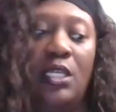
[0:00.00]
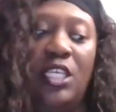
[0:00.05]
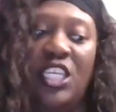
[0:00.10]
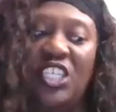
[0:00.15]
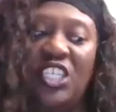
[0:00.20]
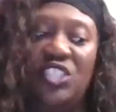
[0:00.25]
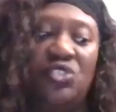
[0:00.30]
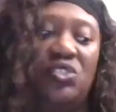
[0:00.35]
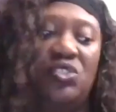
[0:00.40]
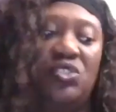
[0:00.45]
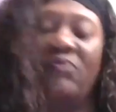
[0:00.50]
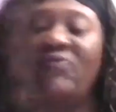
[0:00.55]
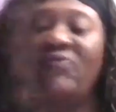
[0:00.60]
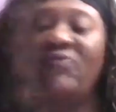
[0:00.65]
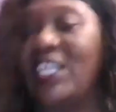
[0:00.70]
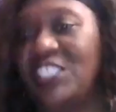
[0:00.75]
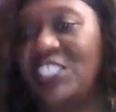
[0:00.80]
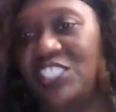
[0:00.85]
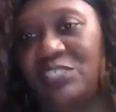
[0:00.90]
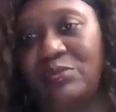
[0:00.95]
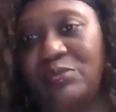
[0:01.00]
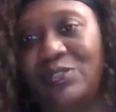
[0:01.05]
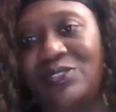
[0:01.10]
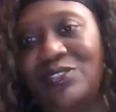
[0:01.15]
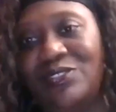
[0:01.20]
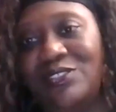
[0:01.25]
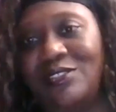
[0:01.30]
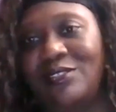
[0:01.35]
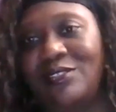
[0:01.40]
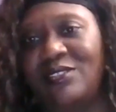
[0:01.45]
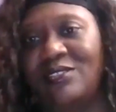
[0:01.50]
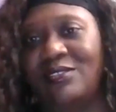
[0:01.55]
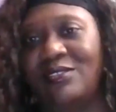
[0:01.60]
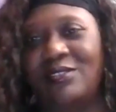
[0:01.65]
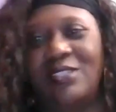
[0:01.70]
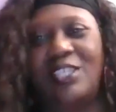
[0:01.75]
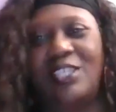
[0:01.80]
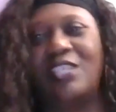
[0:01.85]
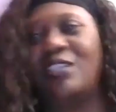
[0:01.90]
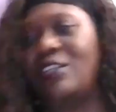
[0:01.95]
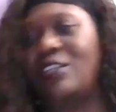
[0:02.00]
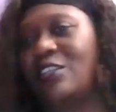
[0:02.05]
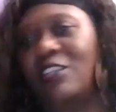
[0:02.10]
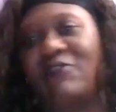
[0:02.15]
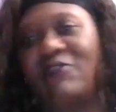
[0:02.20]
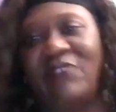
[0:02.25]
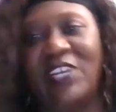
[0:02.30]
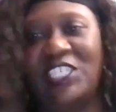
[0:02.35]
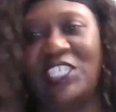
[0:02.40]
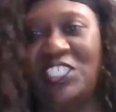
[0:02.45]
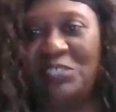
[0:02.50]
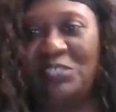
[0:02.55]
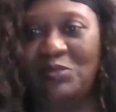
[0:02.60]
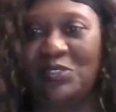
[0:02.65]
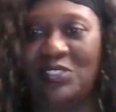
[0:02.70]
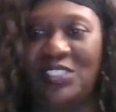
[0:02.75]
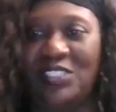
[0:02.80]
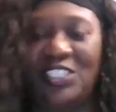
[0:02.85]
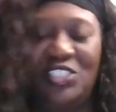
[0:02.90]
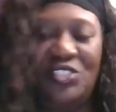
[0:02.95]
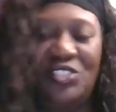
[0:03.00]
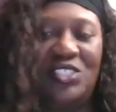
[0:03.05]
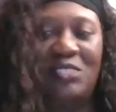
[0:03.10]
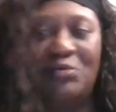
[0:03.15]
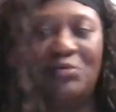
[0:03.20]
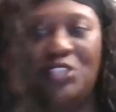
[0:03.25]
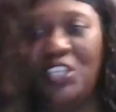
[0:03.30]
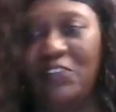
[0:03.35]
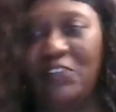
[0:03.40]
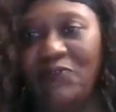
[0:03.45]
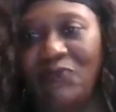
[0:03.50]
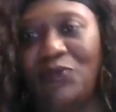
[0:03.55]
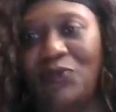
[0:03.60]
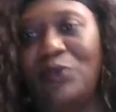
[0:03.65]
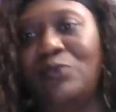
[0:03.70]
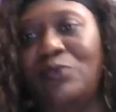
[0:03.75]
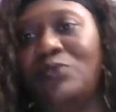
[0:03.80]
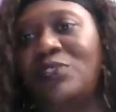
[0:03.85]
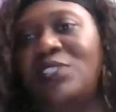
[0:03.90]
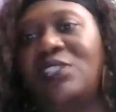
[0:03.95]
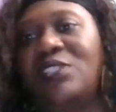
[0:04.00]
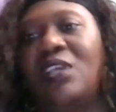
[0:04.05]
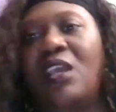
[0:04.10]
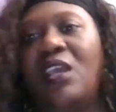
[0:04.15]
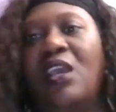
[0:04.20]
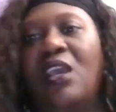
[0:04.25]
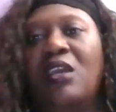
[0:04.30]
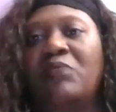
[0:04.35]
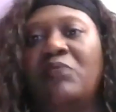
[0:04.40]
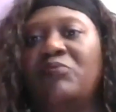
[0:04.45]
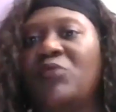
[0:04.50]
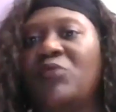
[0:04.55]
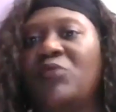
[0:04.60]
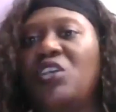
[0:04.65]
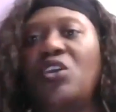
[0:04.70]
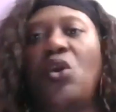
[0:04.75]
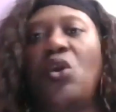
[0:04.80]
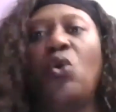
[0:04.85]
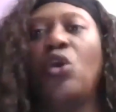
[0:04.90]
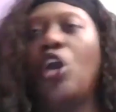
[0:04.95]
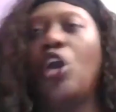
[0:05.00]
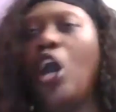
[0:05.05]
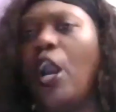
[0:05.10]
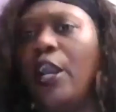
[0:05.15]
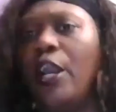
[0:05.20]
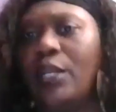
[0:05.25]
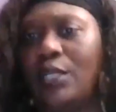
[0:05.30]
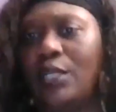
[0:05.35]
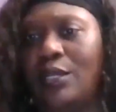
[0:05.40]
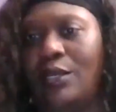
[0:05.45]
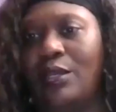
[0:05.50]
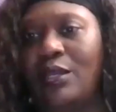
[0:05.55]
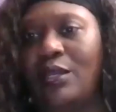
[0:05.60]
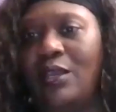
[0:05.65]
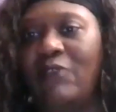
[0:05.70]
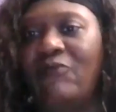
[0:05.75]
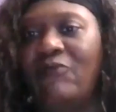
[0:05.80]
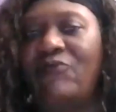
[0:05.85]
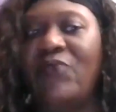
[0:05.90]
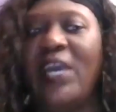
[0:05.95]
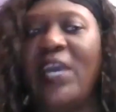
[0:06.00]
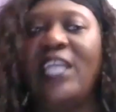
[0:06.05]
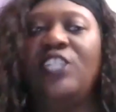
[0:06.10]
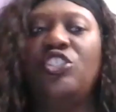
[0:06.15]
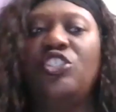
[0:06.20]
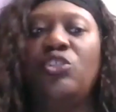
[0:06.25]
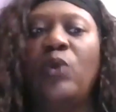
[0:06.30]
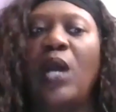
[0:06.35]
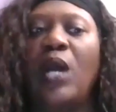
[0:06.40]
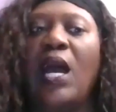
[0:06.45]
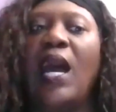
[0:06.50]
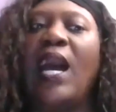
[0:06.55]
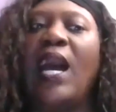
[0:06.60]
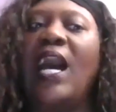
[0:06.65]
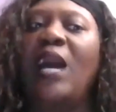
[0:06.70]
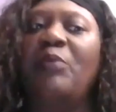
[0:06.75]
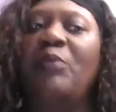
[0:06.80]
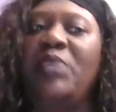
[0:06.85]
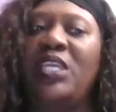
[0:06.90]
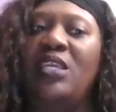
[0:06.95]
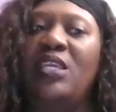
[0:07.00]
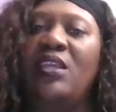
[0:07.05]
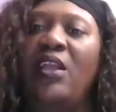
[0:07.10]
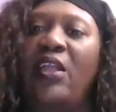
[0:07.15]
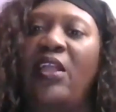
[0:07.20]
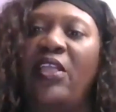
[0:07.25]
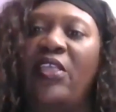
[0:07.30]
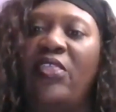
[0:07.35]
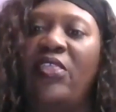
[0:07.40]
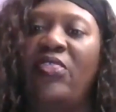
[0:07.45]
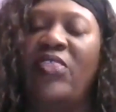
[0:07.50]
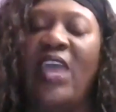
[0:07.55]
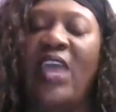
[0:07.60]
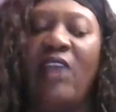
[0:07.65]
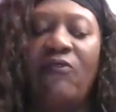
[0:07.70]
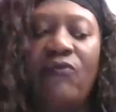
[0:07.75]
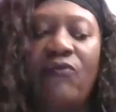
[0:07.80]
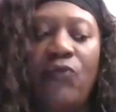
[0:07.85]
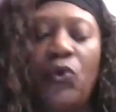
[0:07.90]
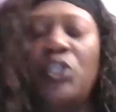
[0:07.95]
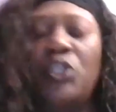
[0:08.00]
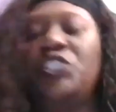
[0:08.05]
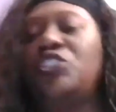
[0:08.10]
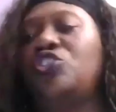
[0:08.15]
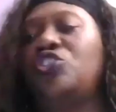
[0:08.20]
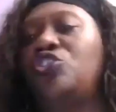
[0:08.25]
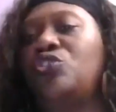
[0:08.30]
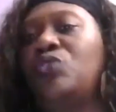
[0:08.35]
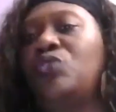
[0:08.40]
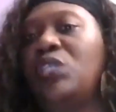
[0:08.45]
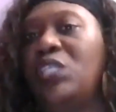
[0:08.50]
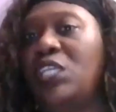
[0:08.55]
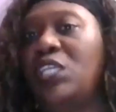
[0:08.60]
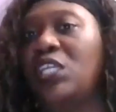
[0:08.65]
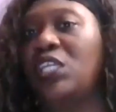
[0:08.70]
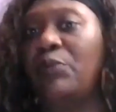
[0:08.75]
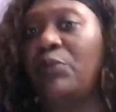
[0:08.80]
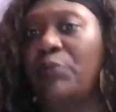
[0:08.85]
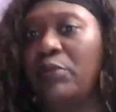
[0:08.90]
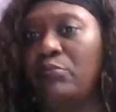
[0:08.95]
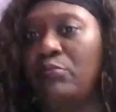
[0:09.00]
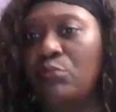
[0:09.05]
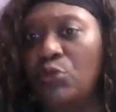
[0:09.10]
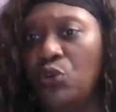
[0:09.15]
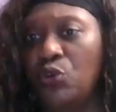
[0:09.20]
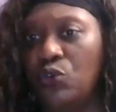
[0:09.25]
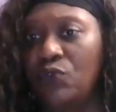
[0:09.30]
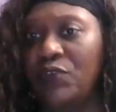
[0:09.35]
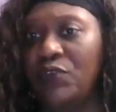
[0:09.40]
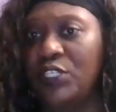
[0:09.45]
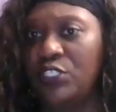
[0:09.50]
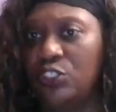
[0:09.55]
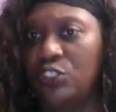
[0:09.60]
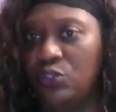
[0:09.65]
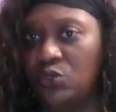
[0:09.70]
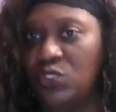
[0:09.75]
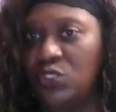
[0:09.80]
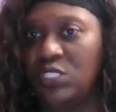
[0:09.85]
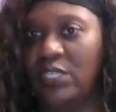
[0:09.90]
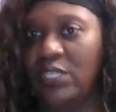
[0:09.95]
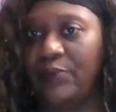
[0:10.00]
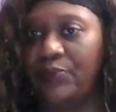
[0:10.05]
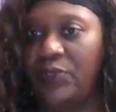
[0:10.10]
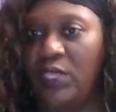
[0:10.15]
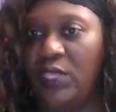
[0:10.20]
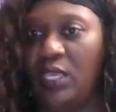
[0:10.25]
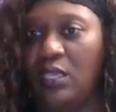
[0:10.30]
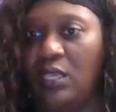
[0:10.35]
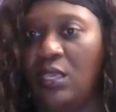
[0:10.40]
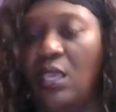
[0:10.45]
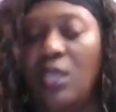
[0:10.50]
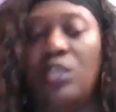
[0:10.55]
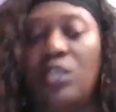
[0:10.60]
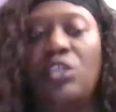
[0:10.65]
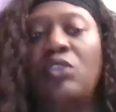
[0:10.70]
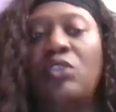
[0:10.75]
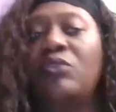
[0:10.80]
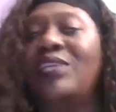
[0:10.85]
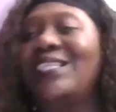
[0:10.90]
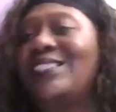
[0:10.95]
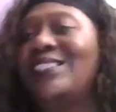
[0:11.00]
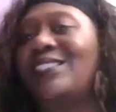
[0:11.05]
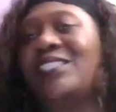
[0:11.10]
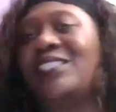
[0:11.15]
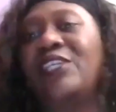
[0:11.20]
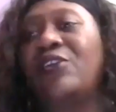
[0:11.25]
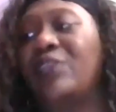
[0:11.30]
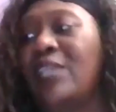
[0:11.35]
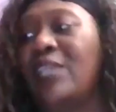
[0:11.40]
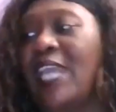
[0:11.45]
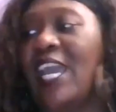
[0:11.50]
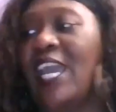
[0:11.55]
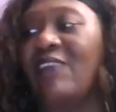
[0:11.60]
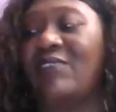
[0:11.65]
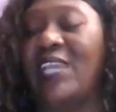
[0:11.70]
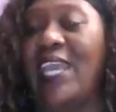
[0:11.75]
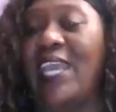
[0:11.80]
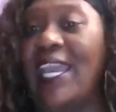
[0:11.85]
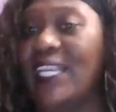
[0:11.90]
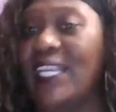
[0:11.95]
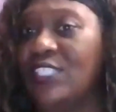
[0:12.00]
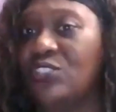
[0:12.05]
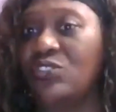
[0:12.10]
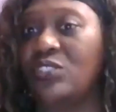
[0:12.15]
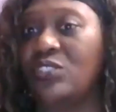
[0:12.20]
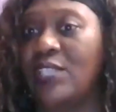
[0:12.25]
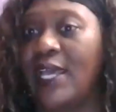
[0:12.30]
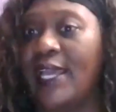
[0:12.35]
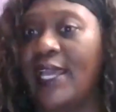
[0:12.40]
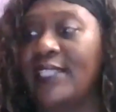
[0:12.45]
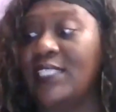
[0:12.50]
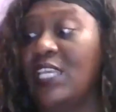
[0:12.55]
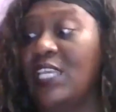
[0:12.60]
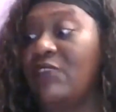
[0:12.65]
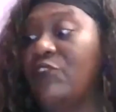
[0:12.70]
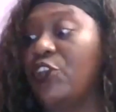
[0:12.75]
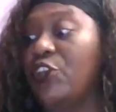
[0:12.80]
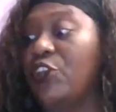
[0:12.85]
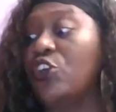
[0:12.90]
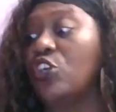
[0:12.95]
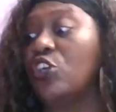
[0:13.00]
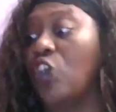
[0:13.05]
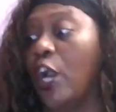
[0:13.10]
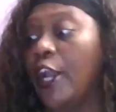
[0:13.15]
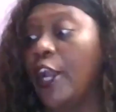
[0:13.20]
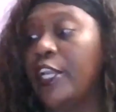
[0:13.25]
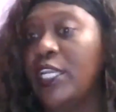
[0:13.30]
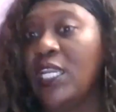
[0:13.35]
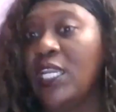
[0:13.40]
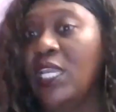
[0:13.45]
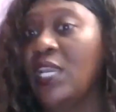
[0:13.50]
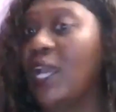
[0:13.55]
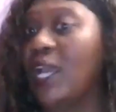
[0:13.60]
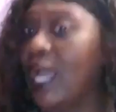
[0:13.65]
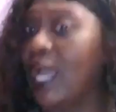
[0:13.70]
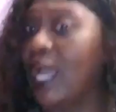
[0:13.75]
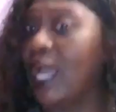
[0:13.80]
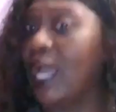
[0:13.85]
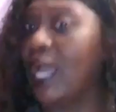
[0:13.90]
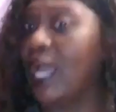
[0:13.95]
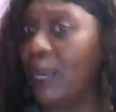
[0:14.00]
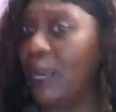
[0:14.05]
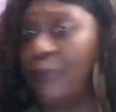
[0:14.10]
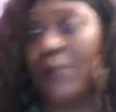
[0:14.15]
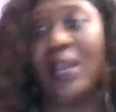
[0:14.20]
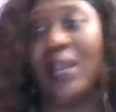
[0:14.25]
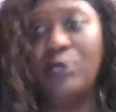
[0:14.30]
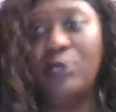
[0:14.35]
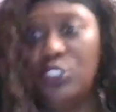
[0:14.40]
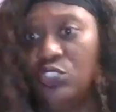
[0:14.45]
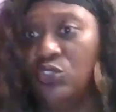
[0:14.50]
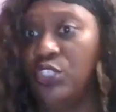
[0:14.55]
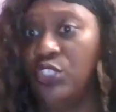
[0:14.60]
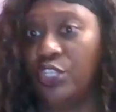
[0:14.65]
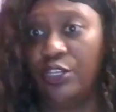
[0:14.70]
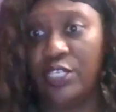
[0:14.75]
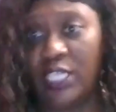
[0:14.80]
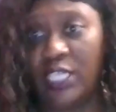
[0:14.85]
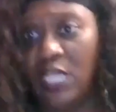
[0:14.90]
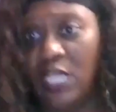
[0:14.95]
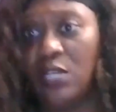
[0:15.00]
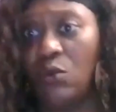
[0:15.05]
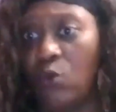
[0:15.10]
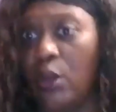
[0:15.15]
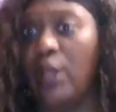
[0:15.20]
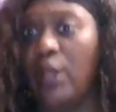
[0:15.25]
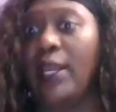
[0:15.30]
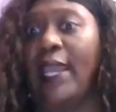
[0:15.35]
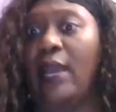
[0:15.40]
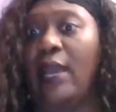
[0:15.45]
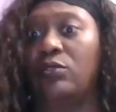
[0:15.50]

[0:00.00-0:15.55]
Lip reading: Get you some vegetables, good vegetables. Get you some good fruits. Go garden. Find you a hobby that forces you to get up and move and do something. You don't necessarily have to exercise. If you're gardening, I promise you, you're getting a workout.